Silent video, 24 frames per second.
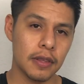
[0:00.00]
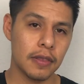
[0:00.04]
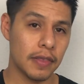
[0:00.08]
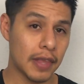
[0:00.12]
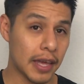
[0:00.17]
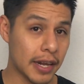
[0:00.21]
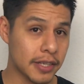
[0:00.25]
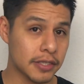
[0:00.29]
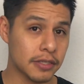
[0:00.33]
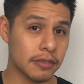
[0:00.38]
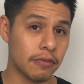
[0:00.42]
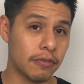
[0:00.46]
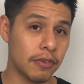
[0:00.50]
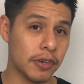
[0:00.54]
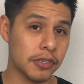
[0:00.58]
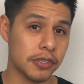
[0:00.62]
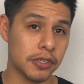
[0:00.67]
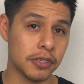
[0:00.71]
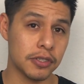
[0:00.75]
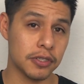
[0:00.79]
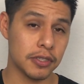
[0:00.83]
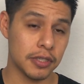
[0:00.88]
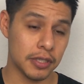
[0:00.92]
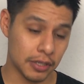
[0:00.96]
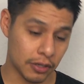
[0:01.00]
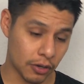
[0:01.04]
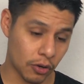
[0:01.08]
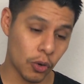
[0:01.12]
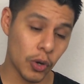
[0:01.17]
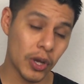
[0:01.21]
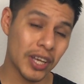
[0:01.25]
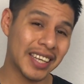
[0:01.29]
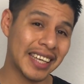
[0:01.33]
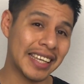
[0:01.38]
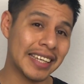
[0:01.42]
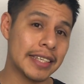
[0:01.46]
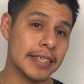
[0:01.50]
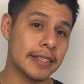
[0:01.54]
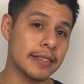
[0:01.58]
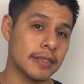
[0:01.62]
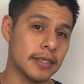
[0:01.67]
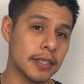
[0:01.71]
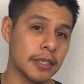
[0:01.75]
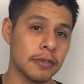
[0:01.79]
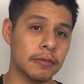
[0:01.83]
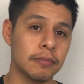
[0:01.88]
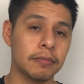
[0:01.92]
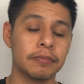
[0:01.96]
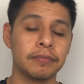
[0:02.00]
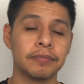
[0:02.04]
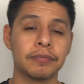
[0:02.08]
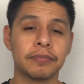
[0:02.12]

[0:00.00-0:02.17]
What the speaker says: That is efficiency, quick and easy.